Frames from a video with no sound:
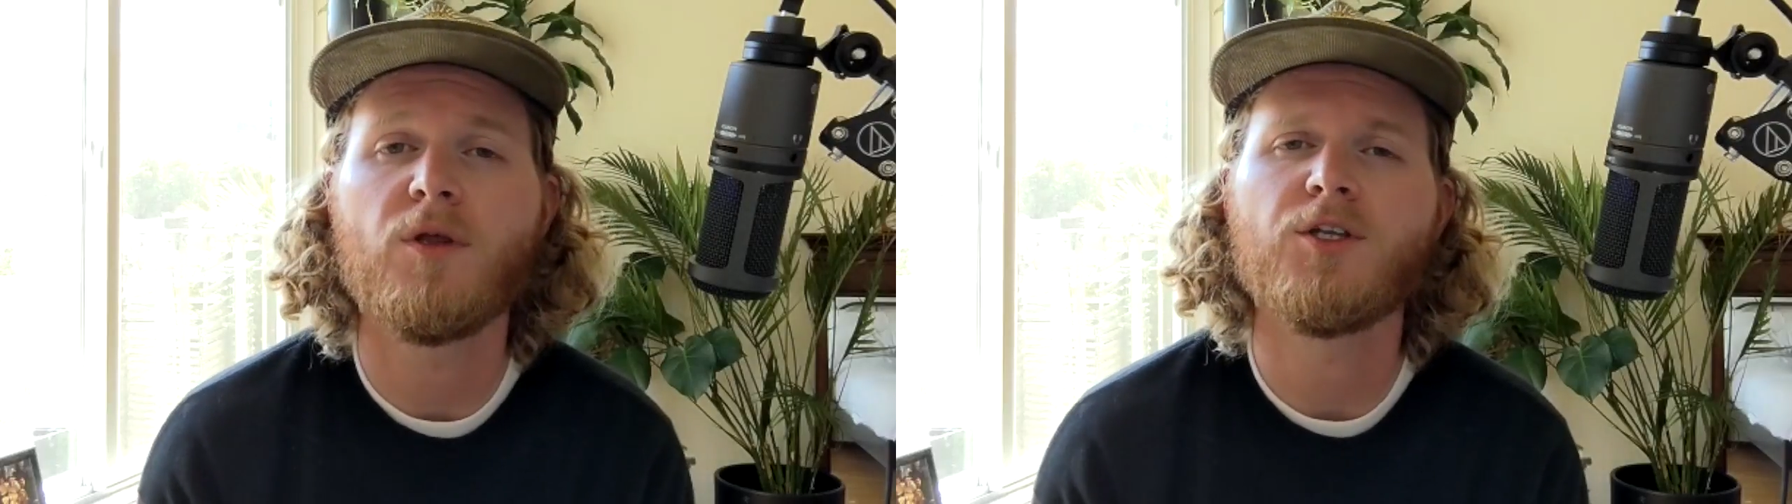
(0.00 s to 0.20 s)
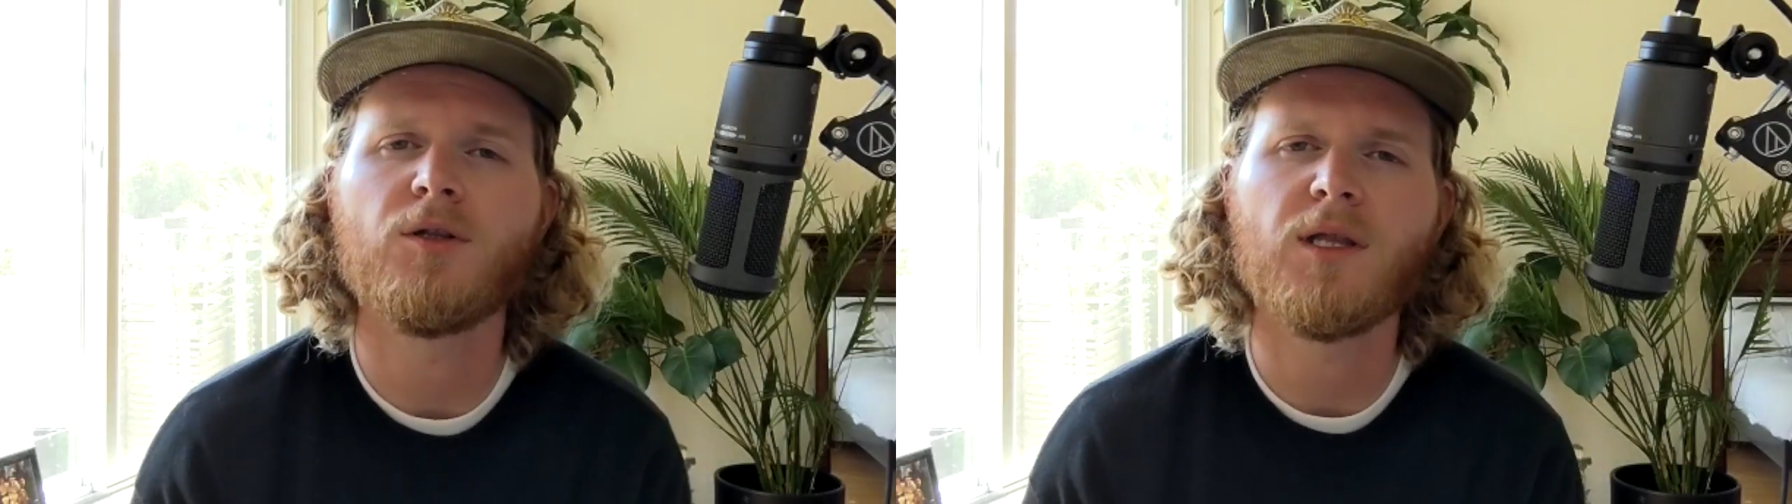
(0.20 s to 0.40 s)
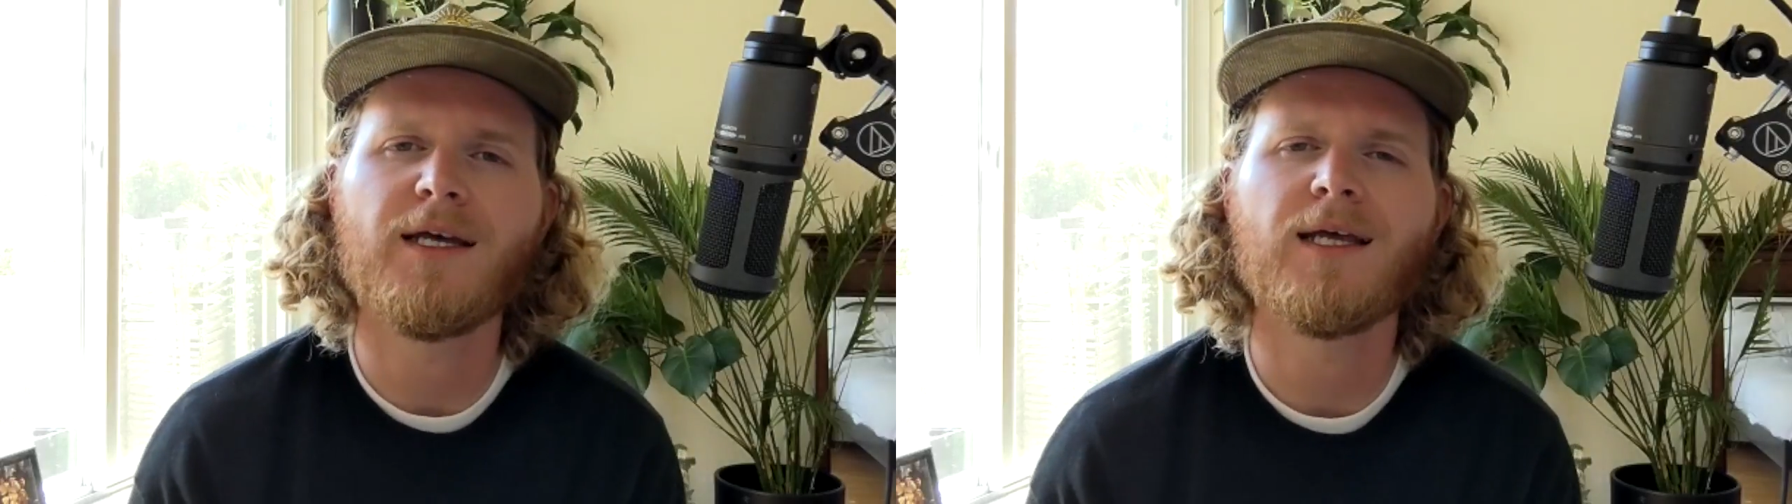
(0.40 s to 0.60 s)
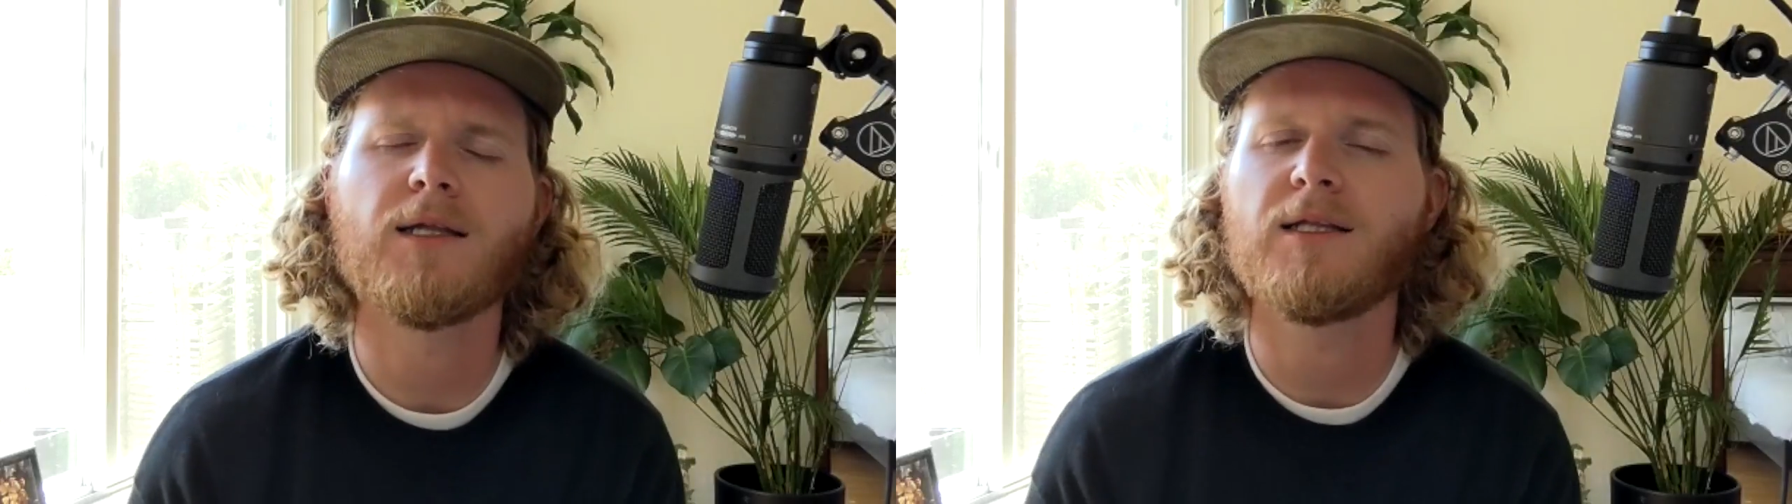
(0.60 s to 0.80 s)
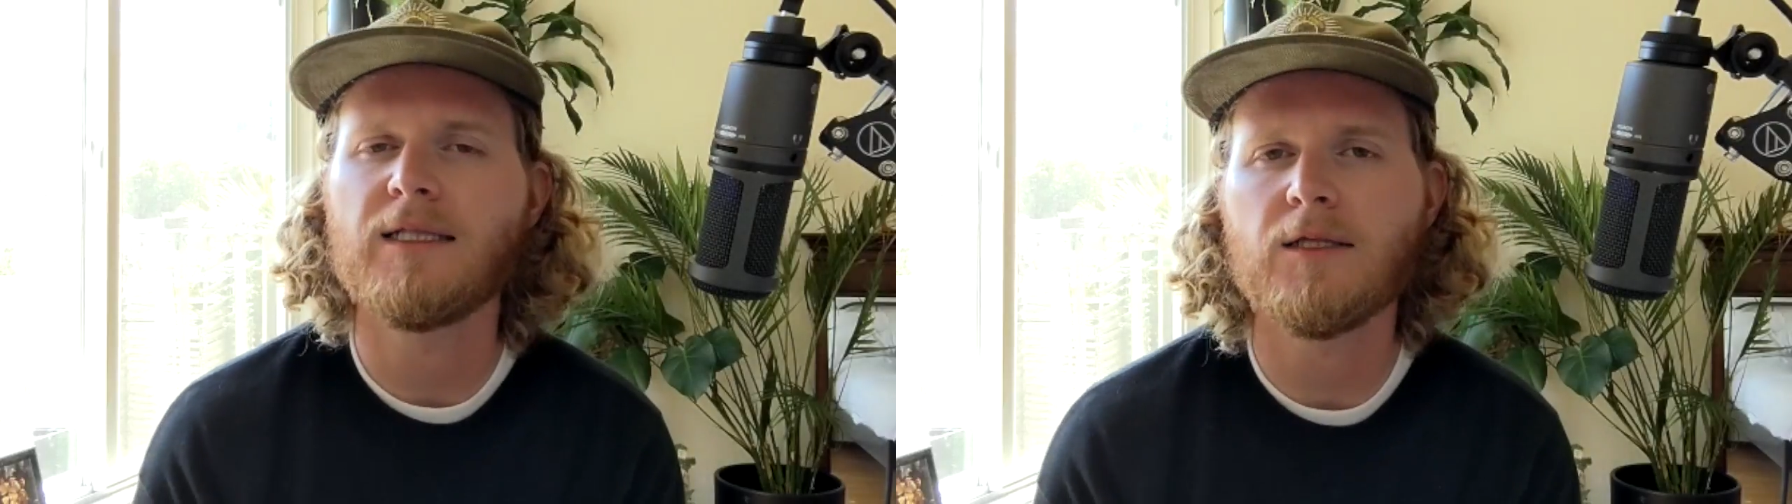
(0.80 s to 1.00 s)
that you'd like
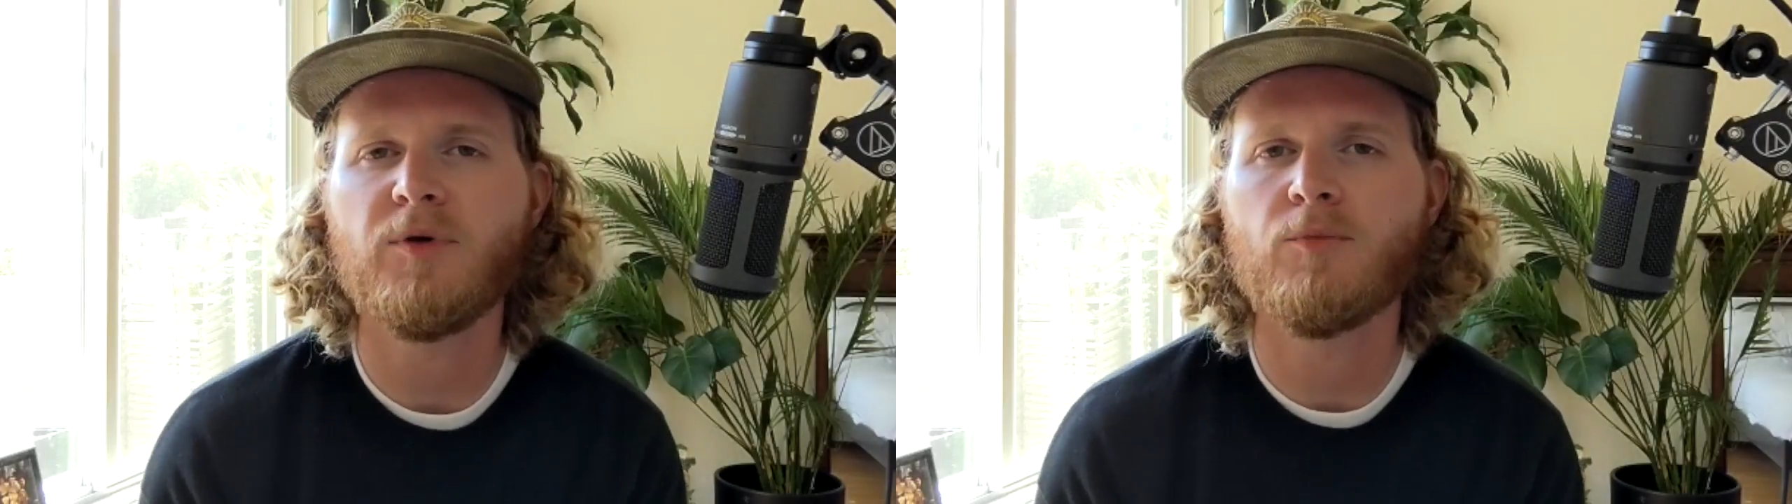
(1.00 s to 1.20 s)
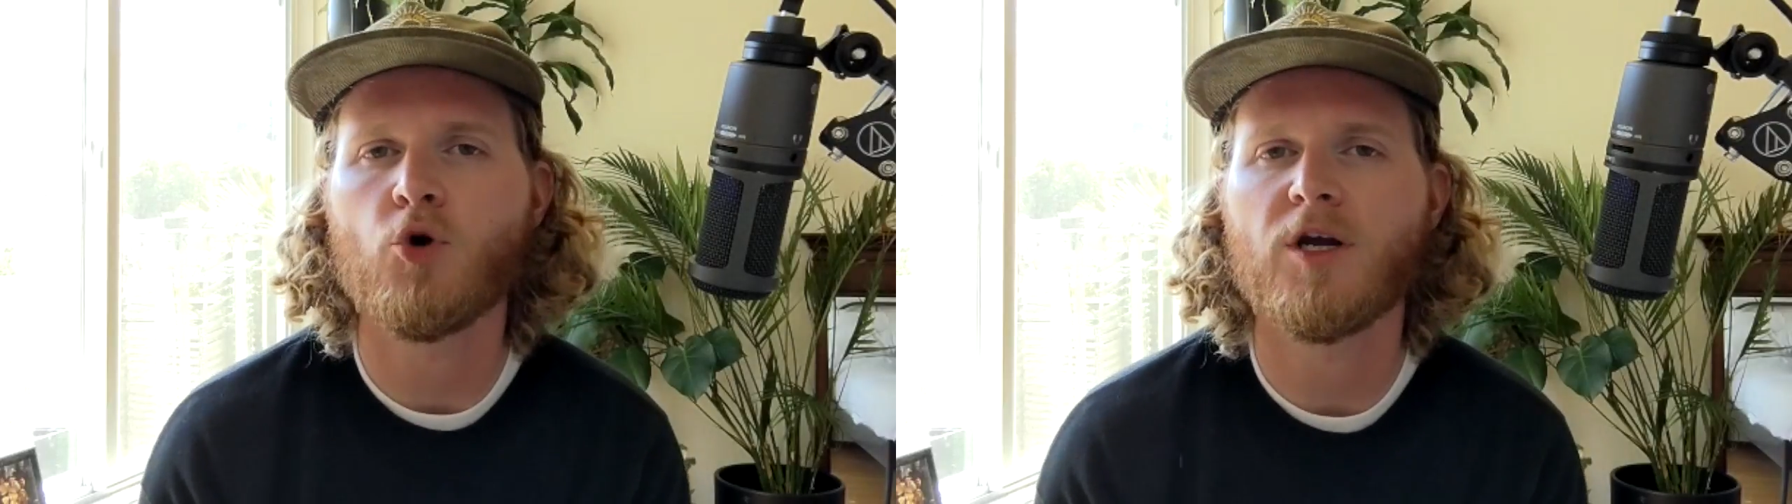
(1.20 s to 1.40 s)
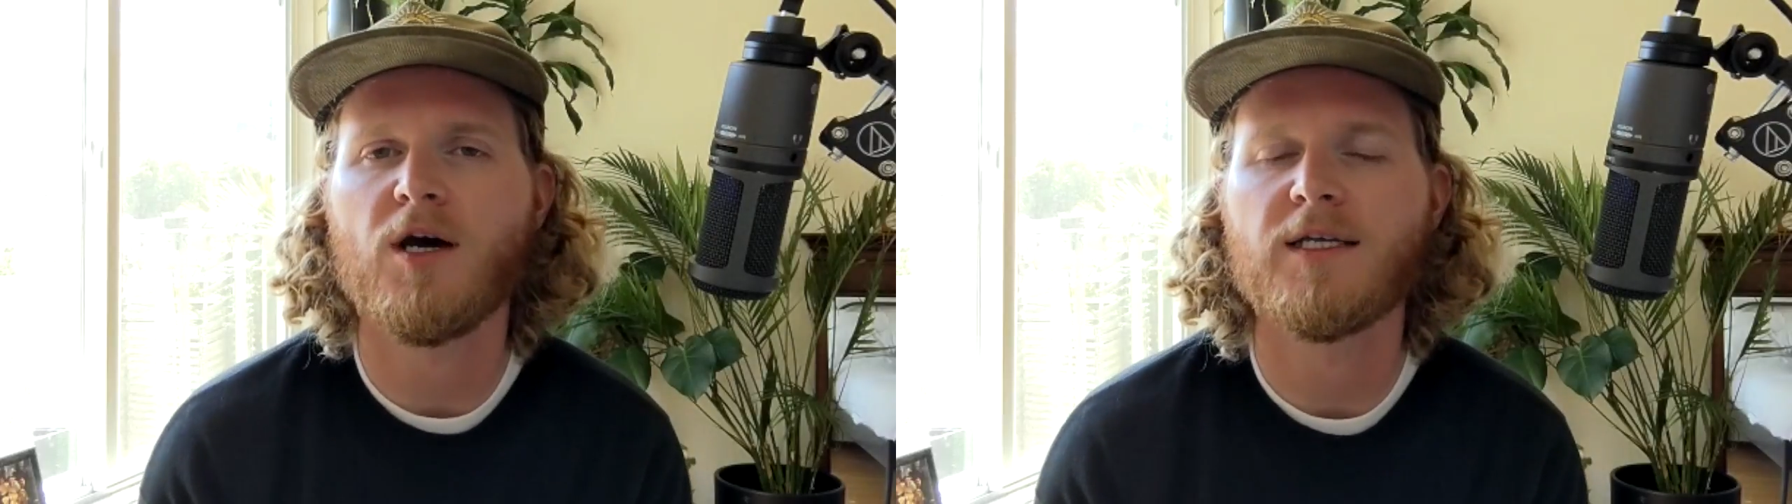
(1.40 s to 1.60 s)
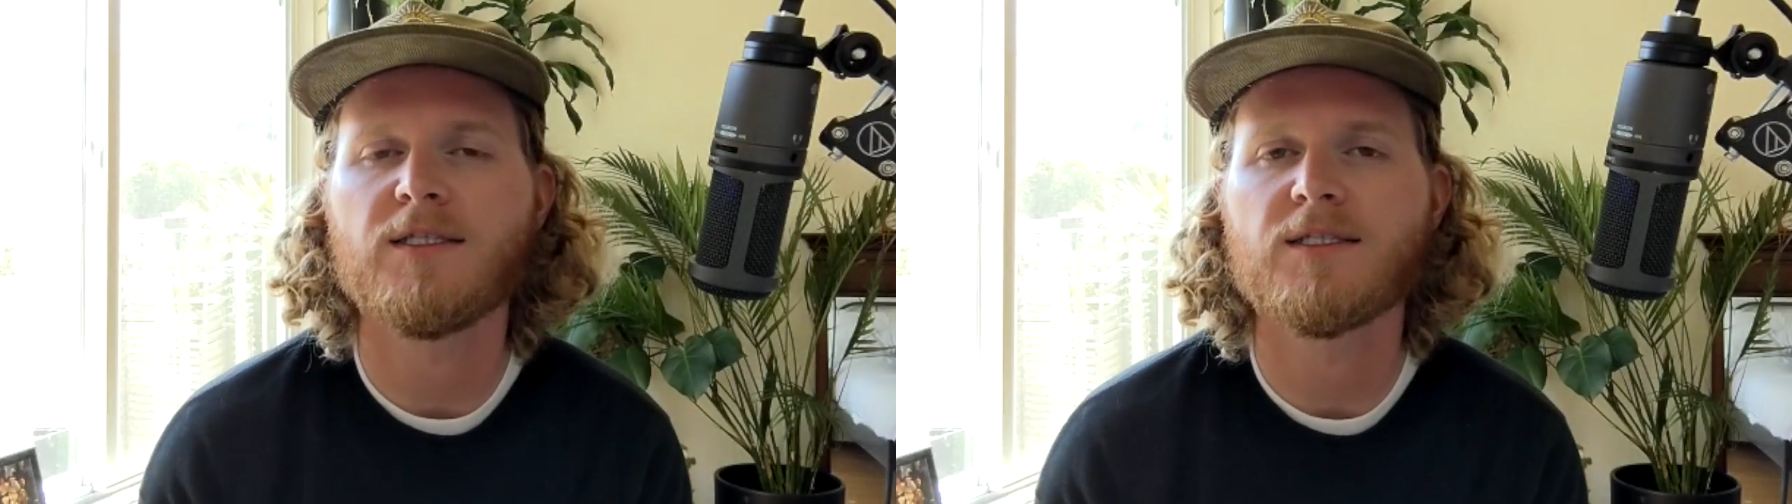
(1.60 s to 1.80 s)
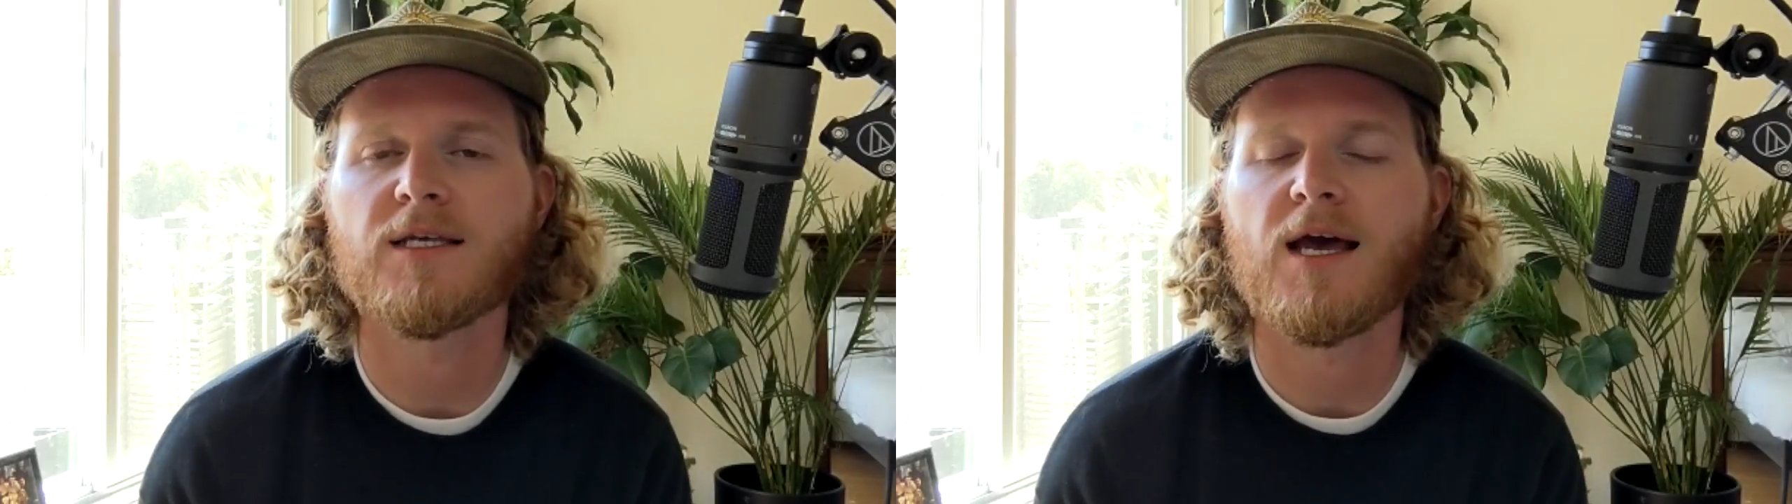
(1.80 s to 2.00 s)
a little bit more
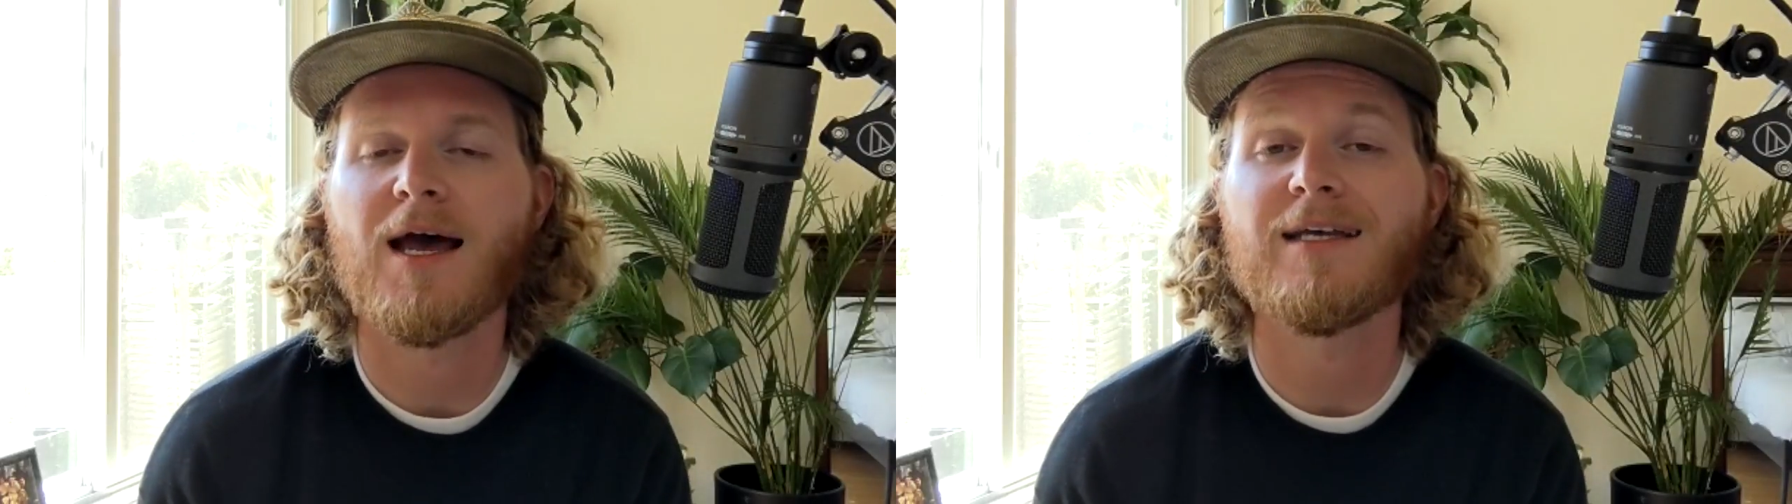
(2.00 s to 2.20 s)
guidance